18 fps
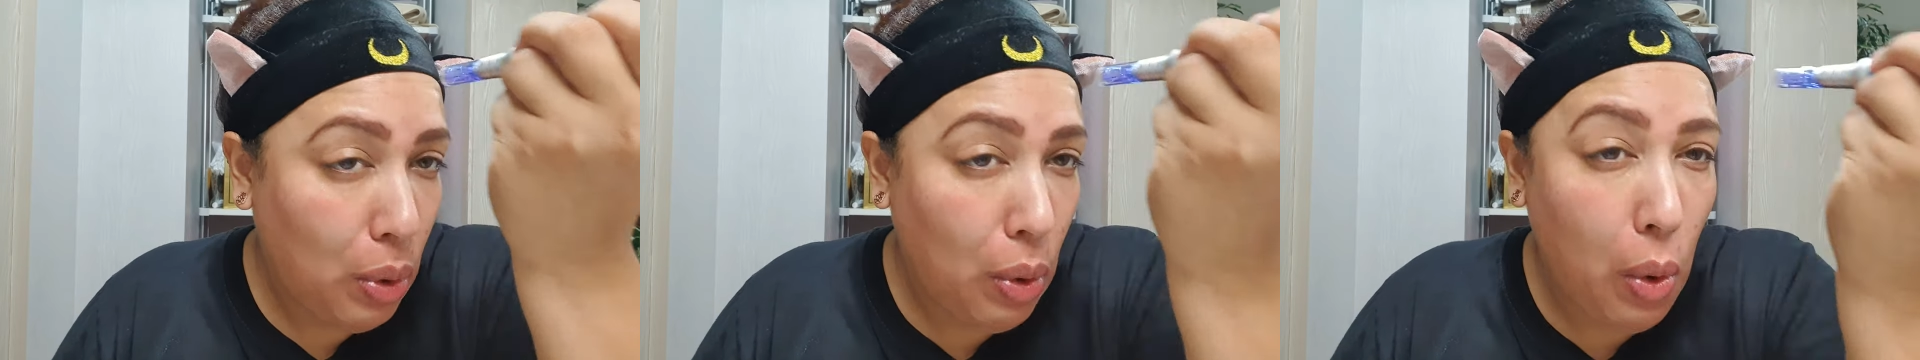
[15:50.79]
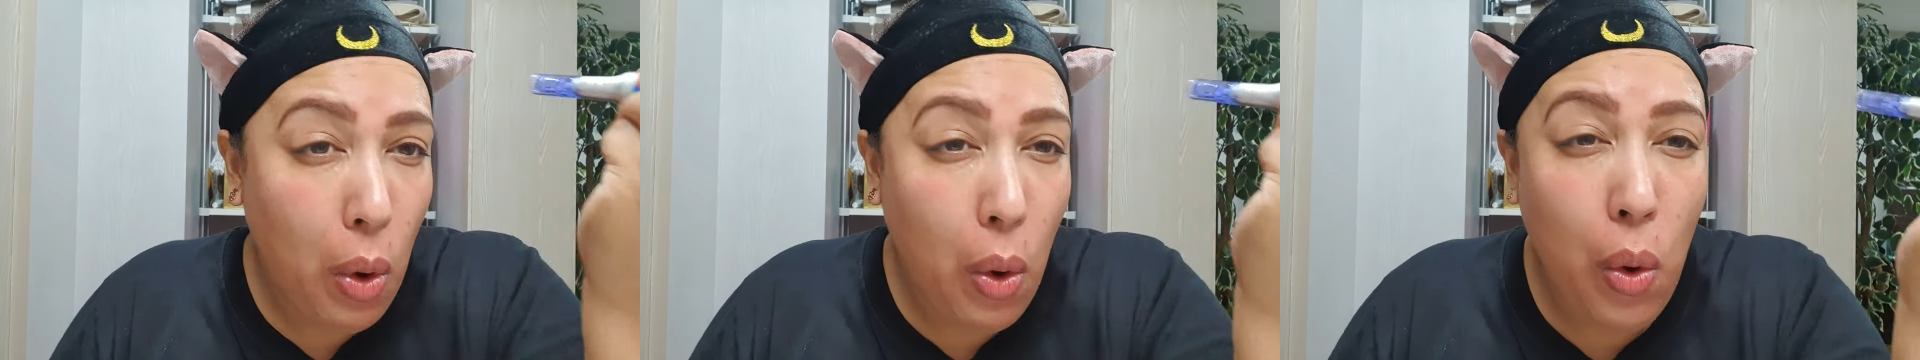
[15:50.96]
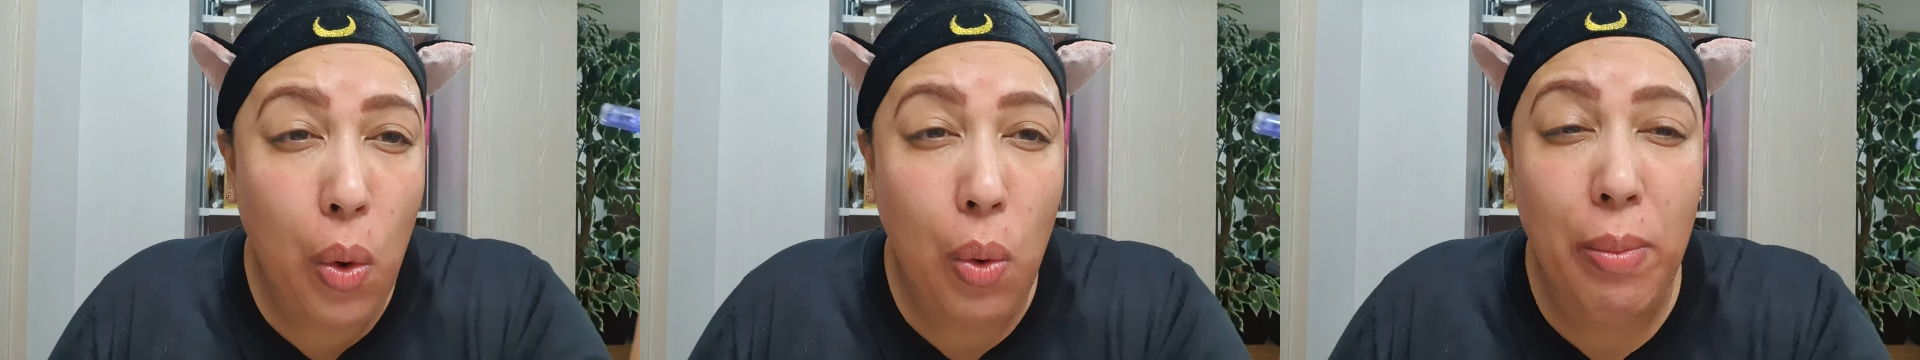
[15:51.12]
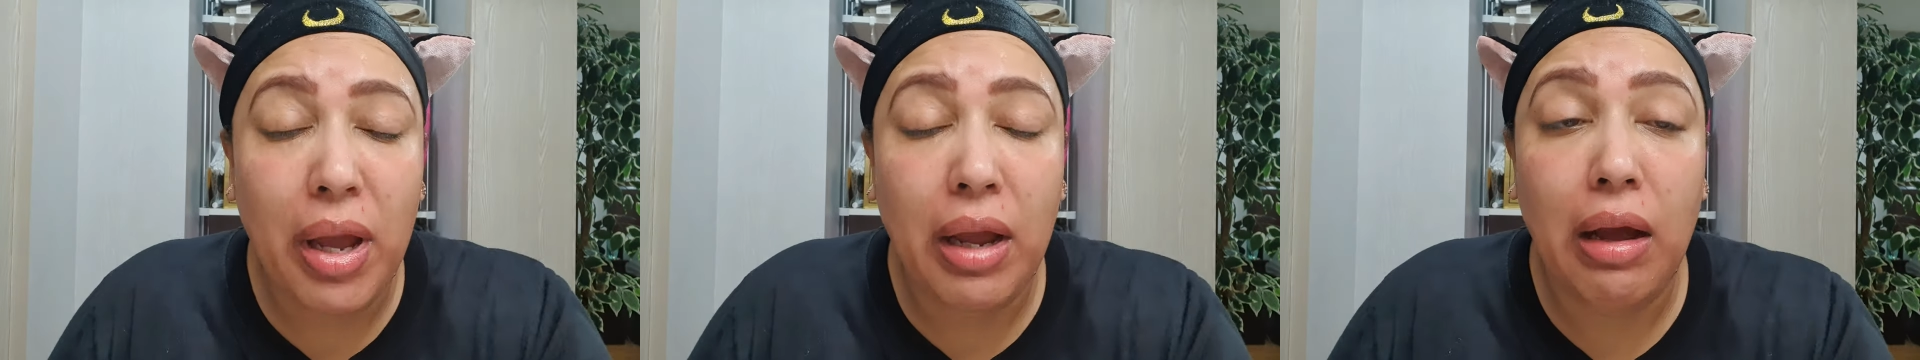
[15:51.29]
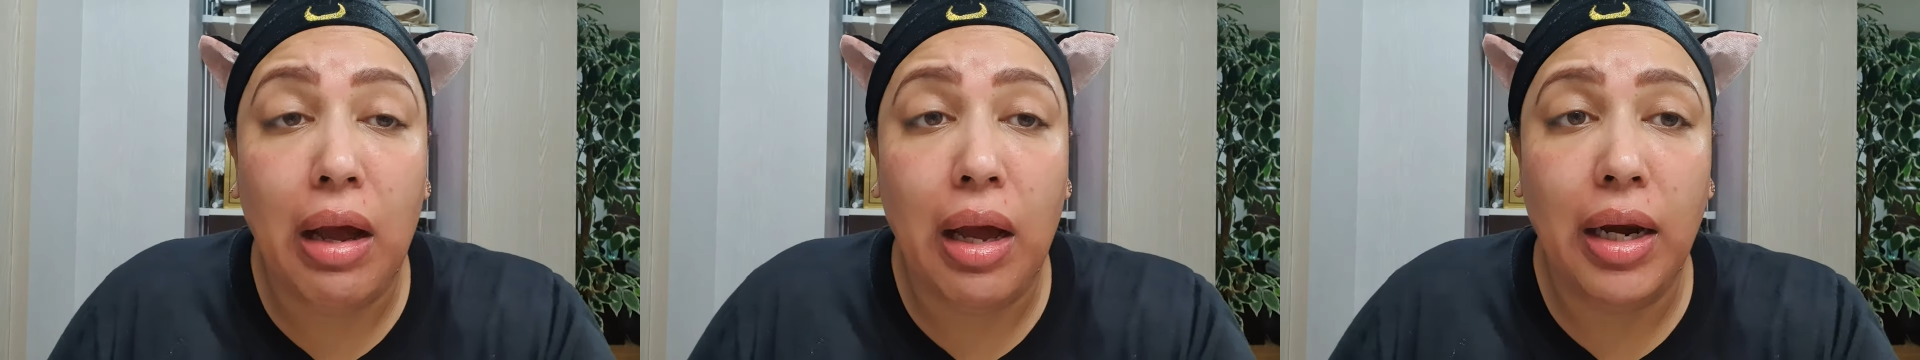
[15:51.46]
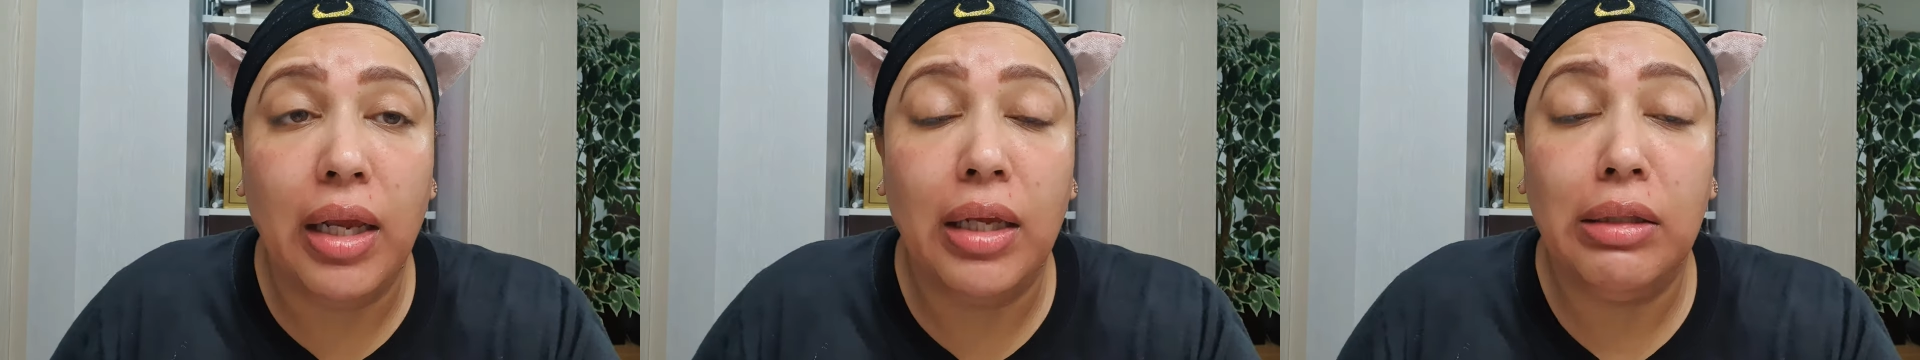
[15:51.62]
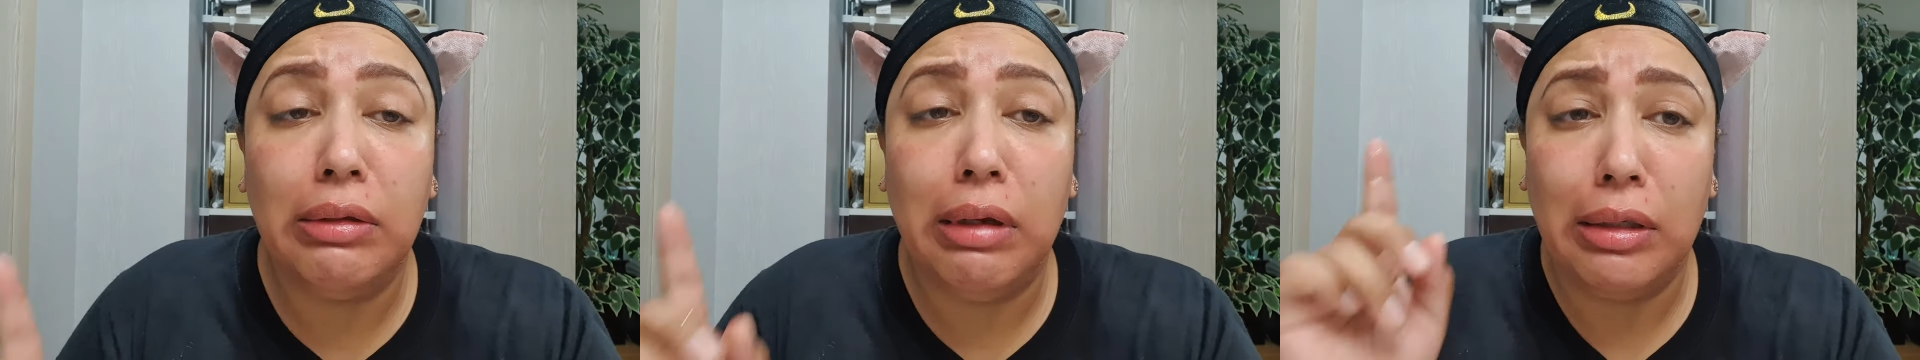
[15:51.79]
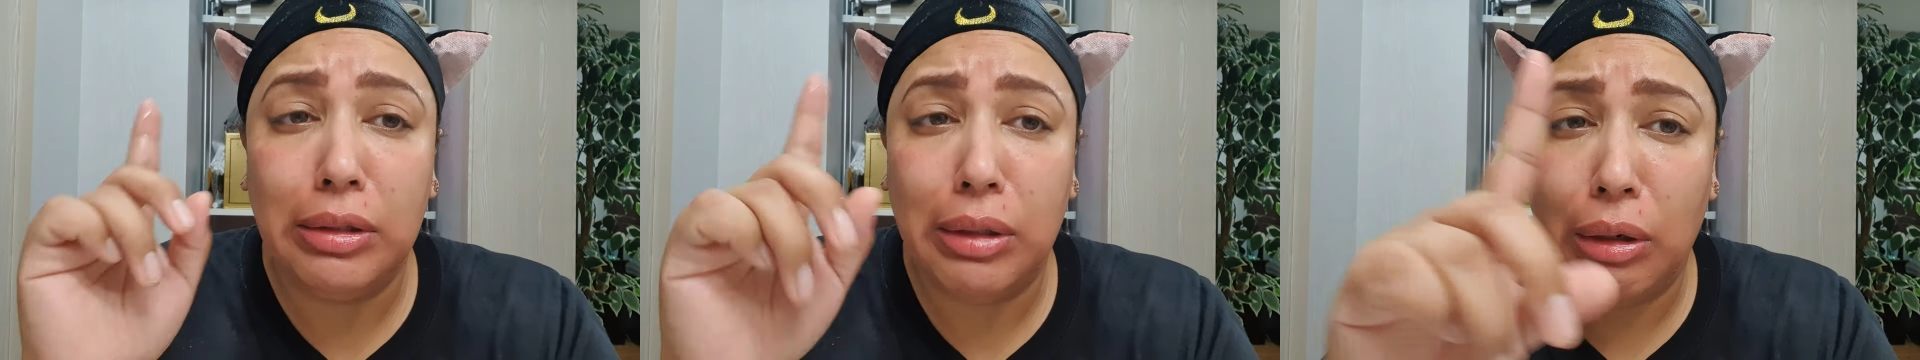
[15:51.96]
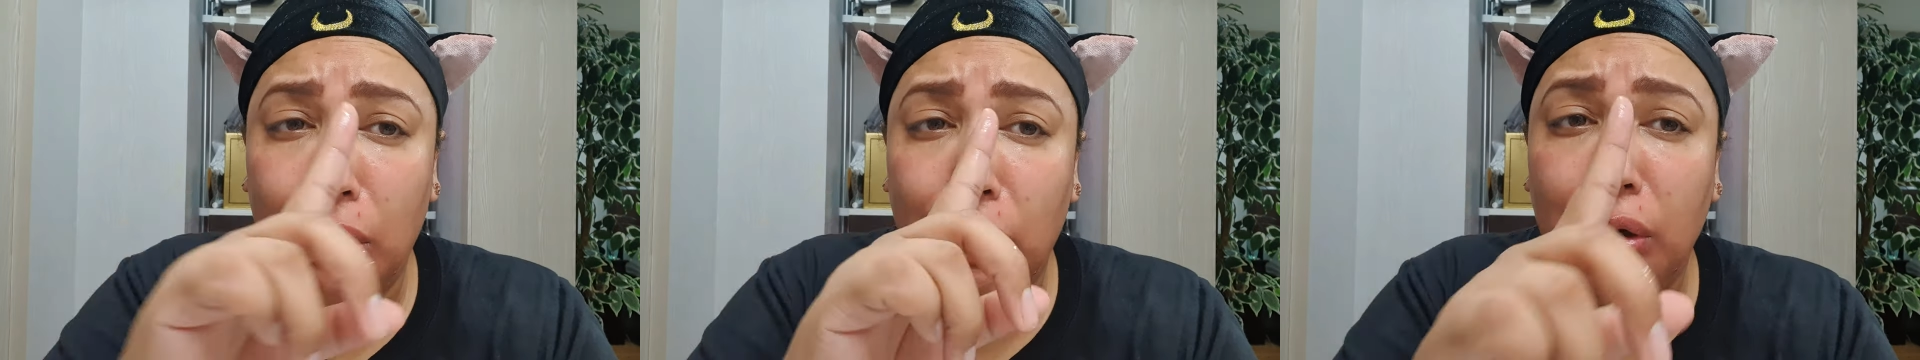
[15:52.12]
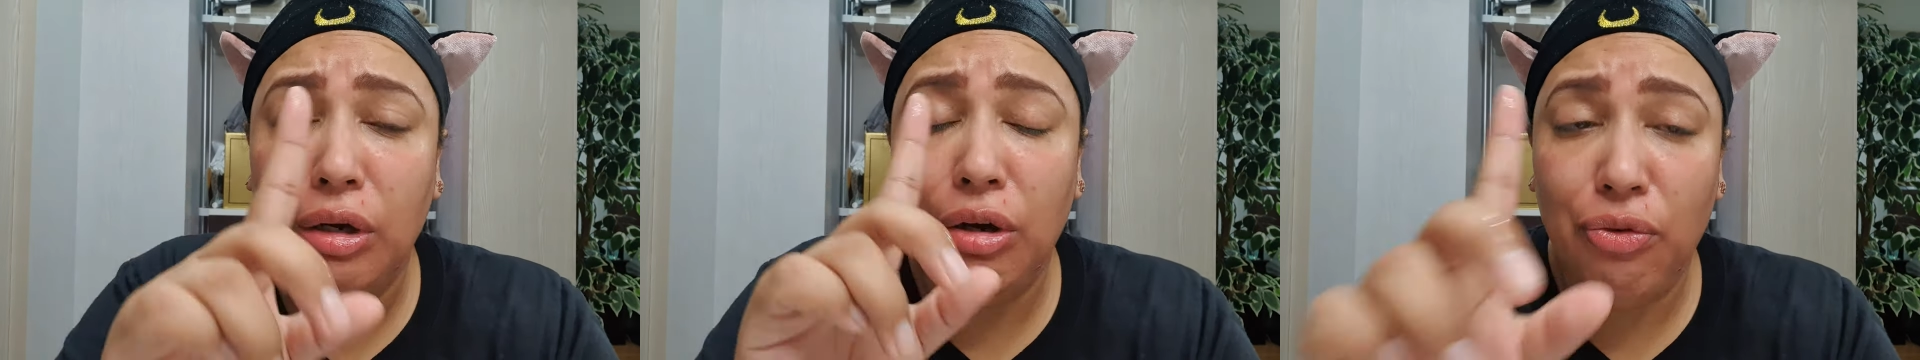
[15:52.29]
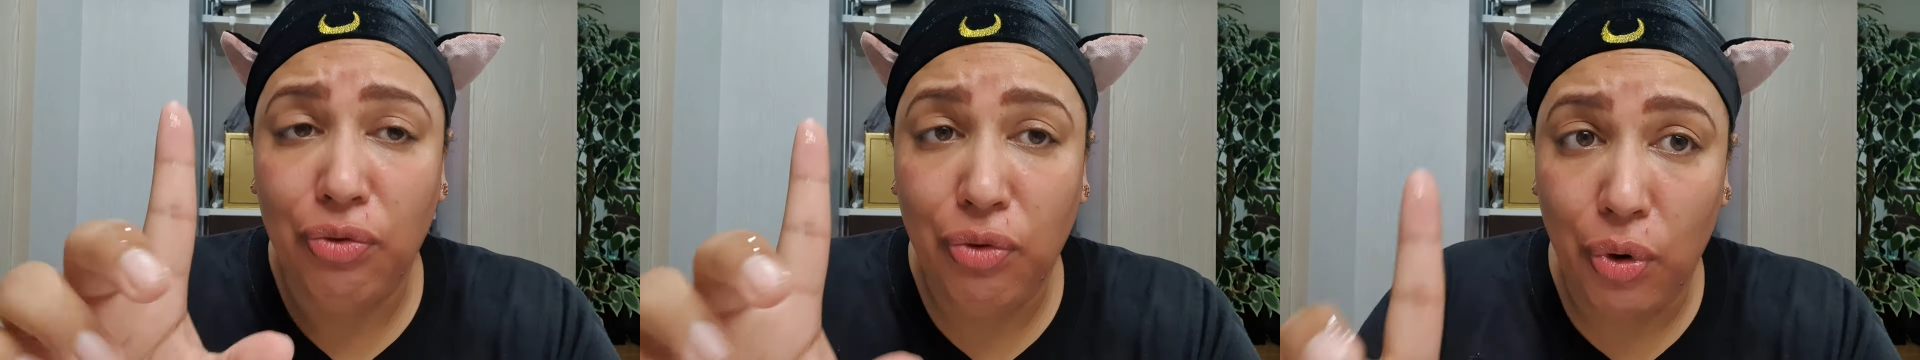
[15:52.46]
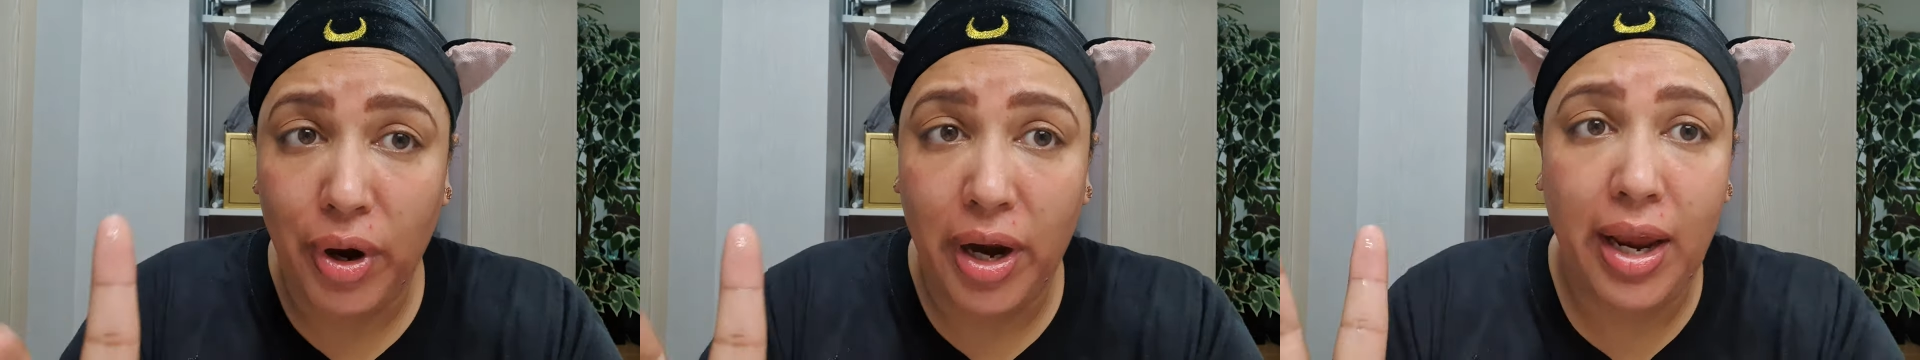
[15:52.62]
Oh my god, it does hurt in your
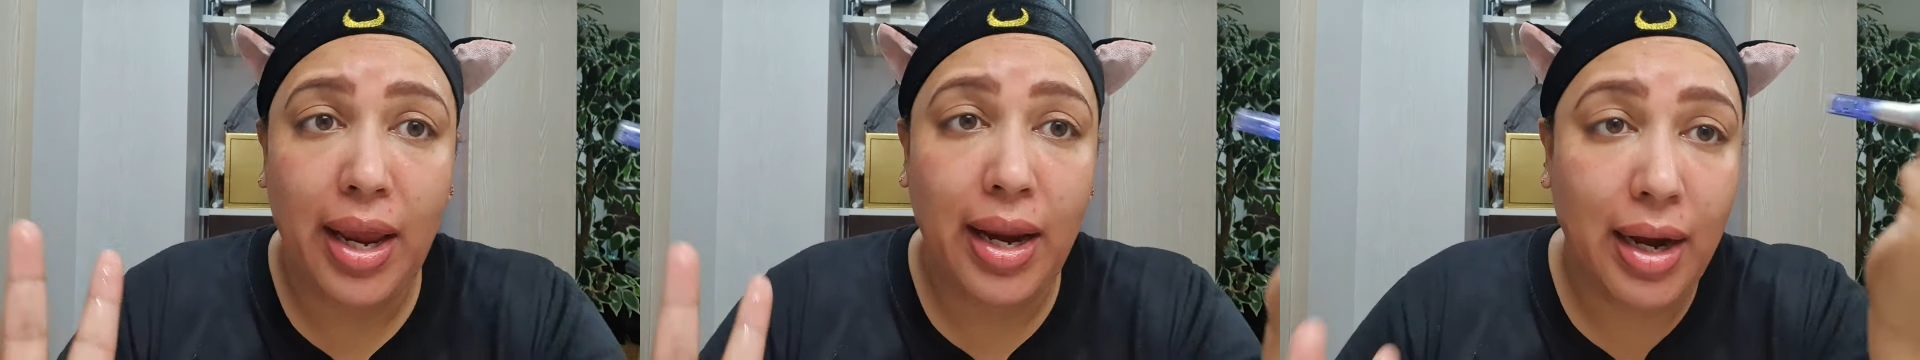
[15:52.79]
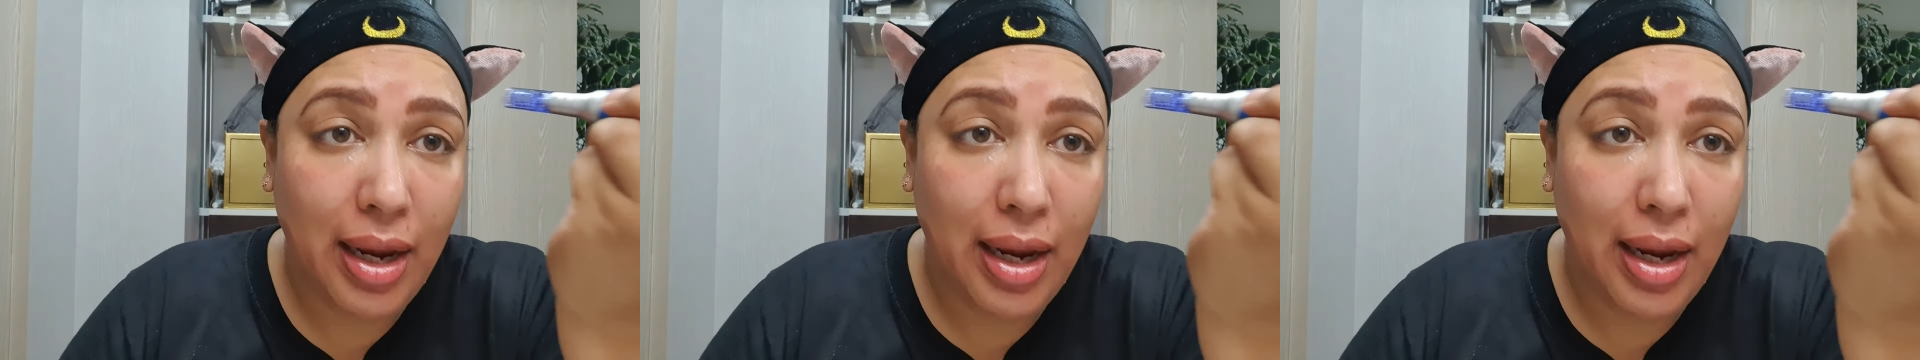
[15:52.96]
forehead.